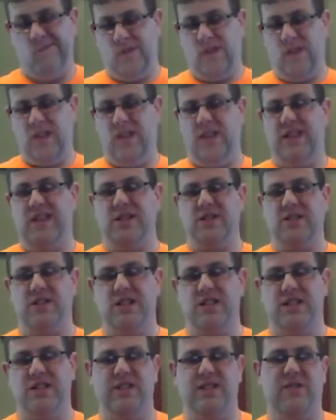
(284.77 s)
this is,
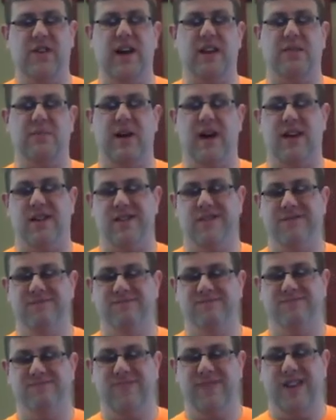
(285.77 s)
this is the fact of the matter.
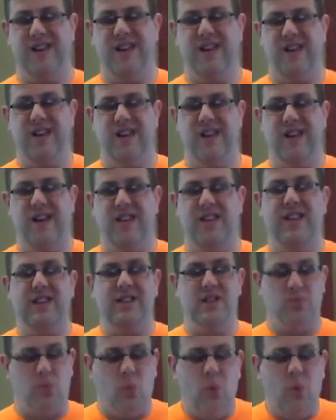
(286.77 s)
This is